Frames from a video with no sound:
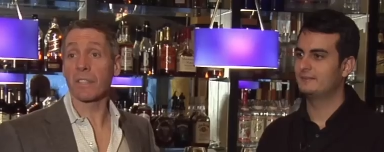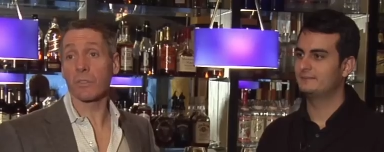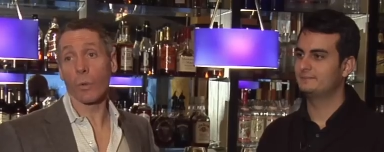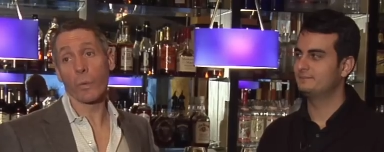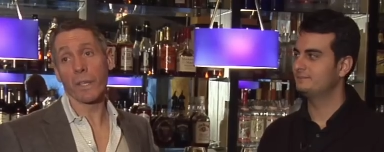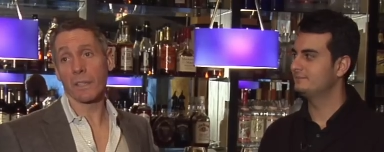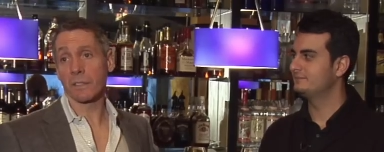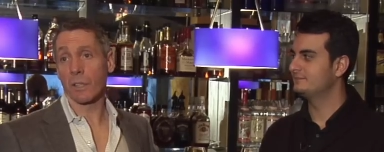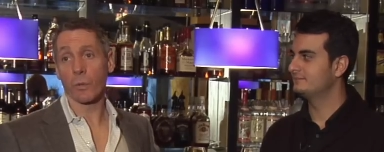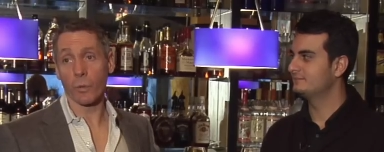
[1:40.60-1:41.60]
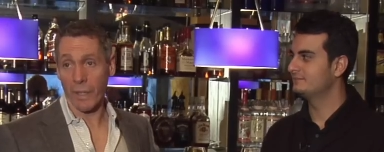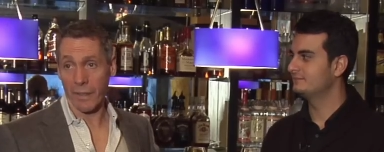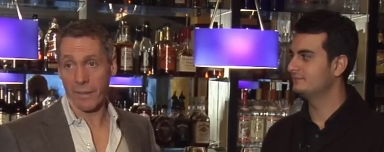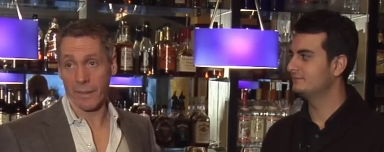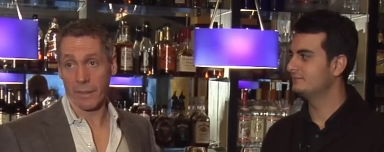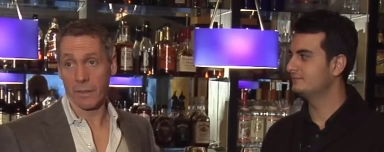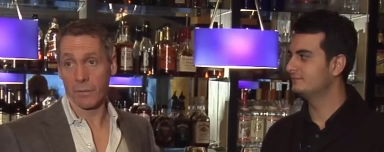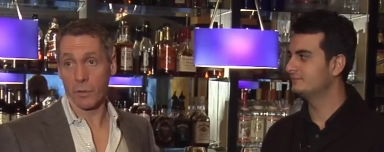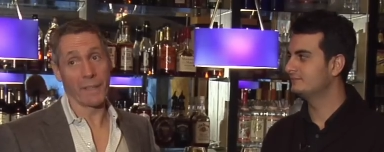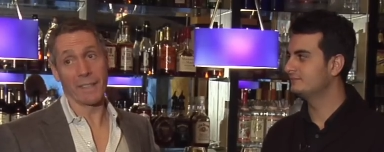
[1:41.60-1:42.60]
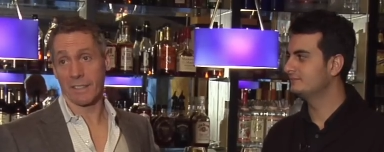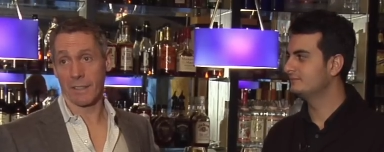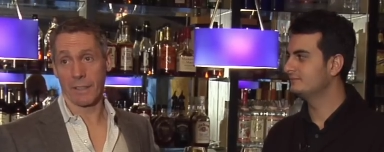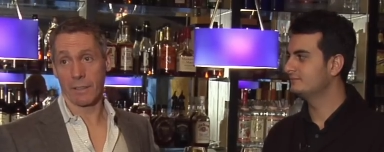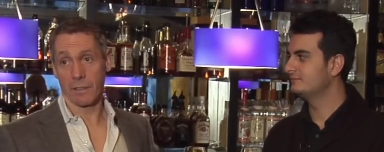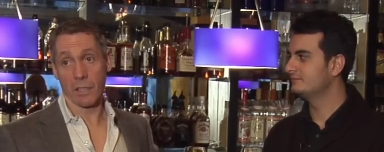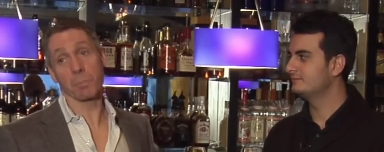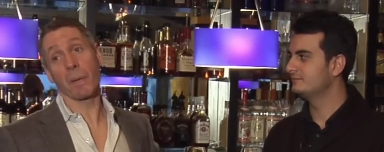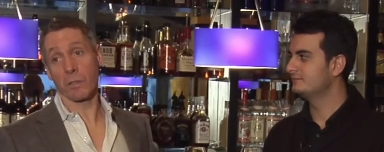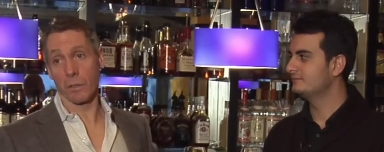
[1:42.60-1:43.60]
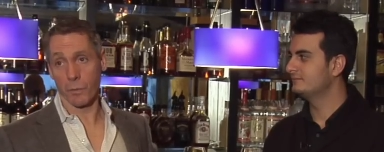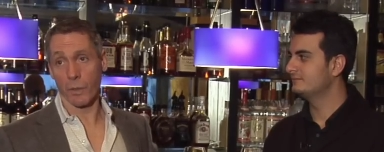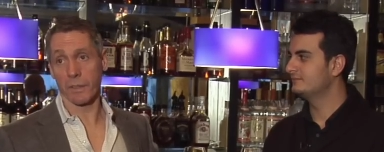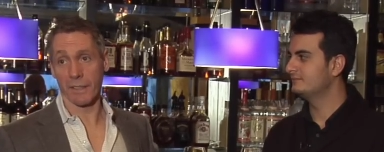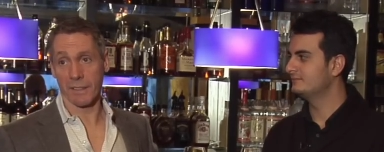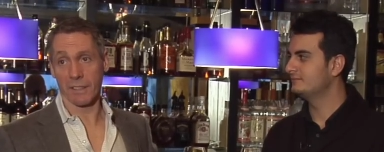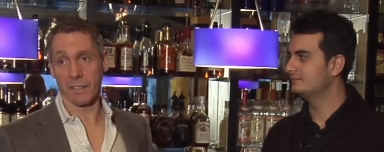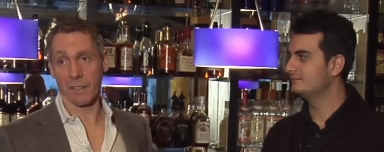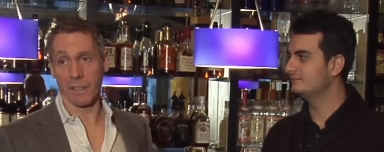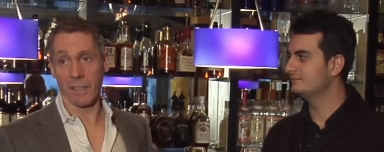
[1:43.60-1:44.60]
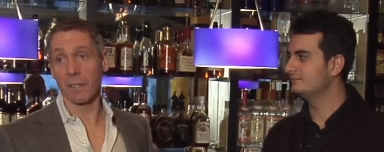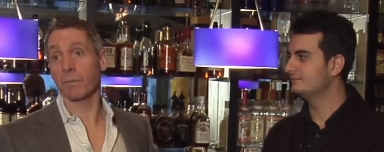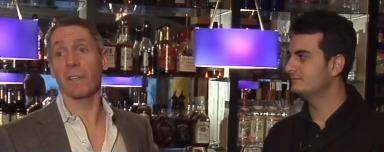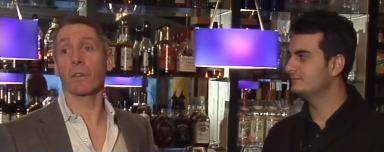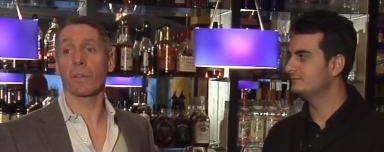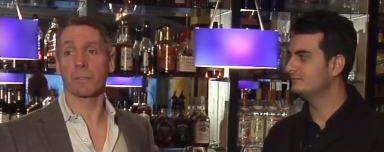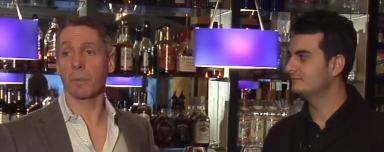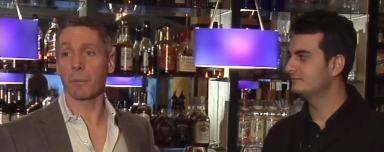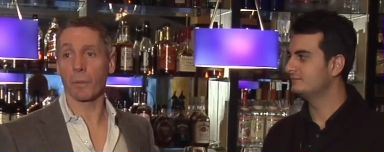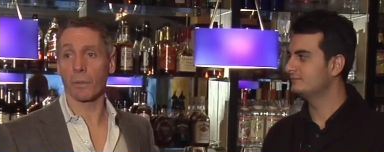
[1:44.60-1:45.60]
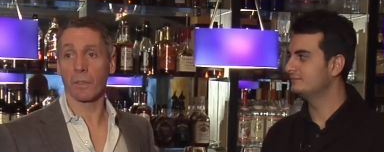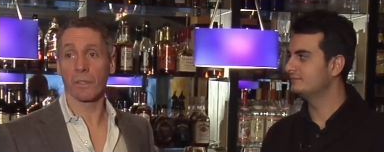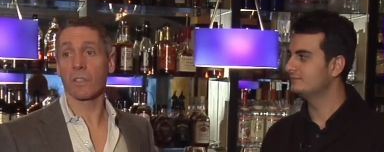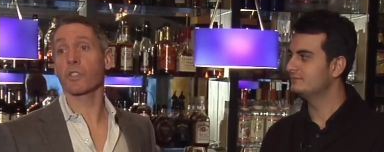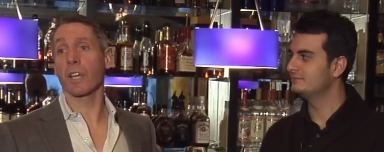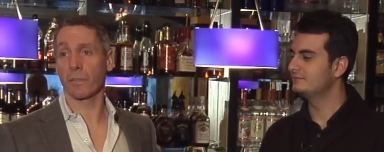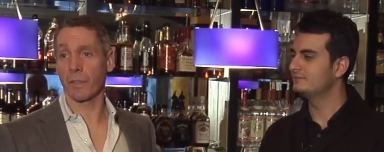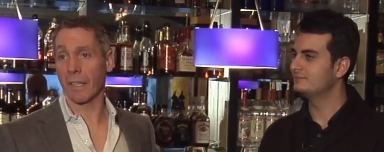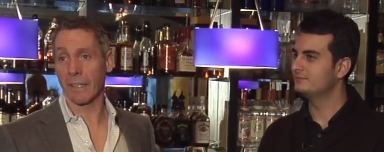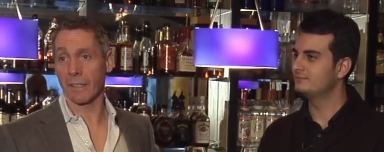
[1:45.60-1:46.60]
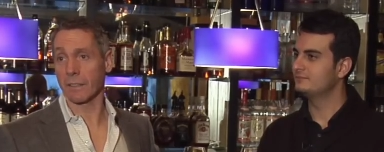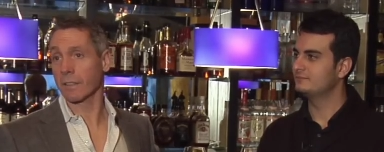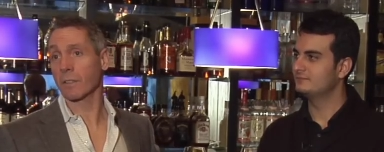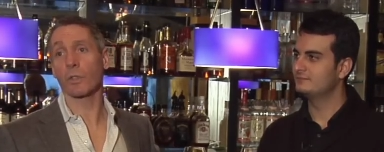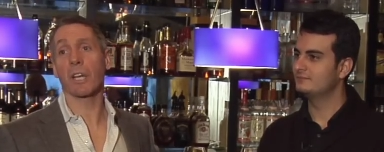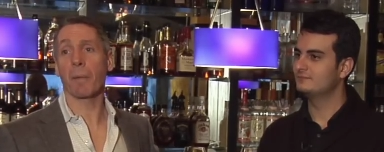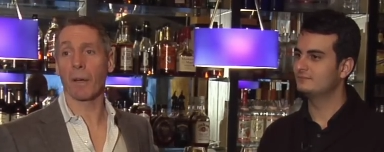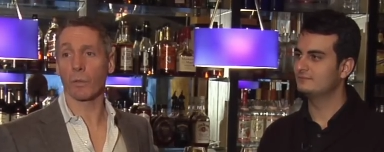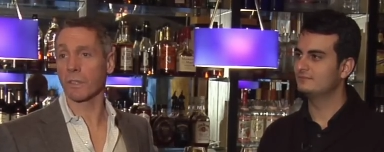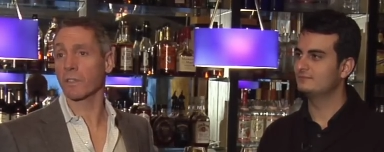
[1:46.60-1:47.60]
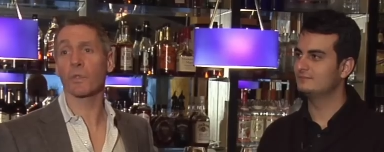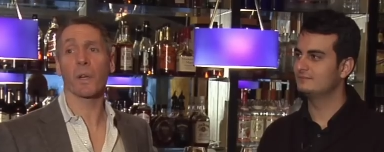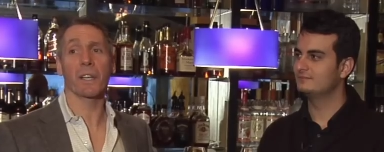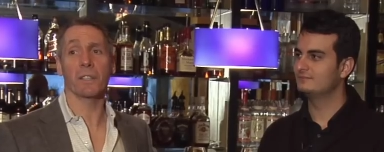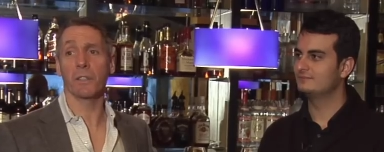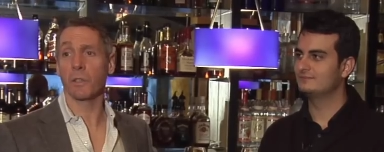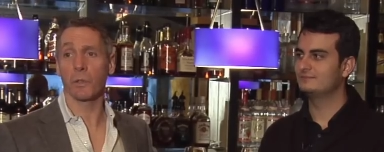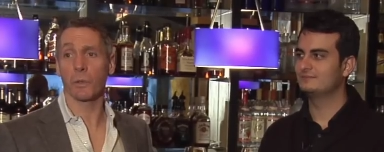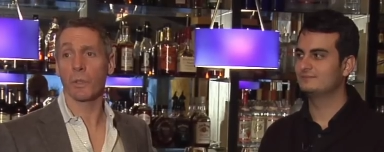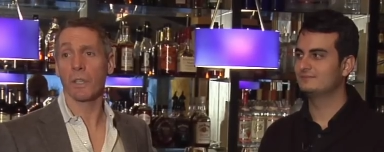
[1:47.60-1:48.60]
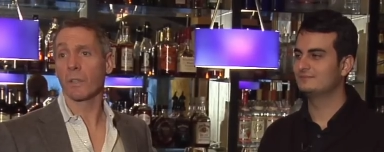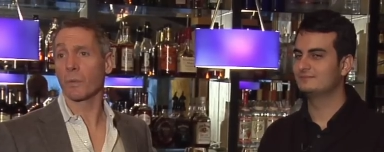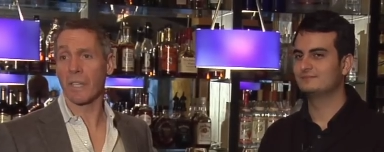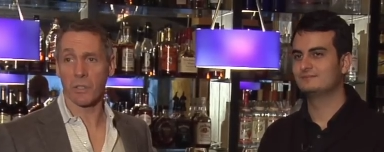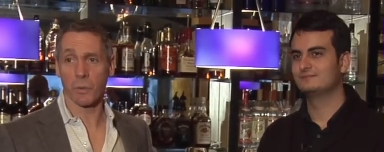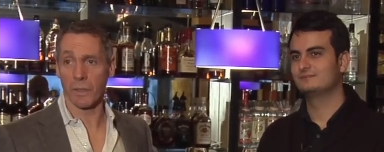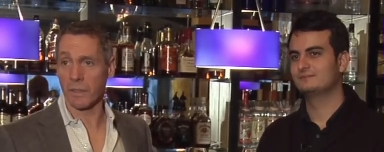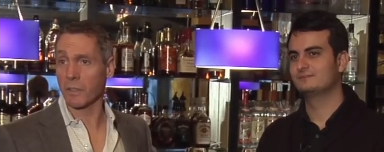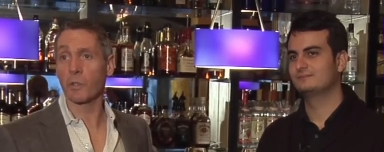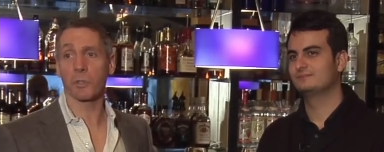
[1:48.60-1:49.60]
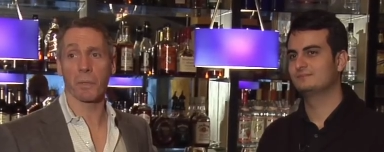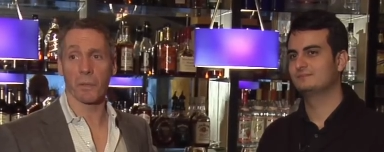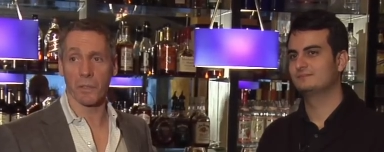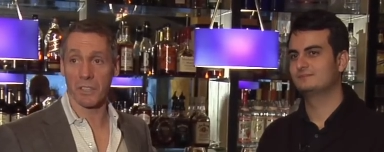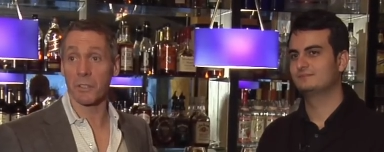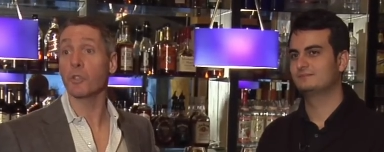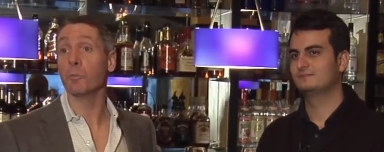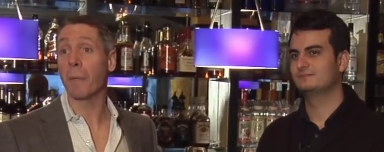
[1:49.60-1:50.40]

Speaker 1: Restaurant Week is a great thing for any city, especially for Atlantic City. It invigorates people, chefs alike, uh, to come out and try a new restaurant, a new experience, a new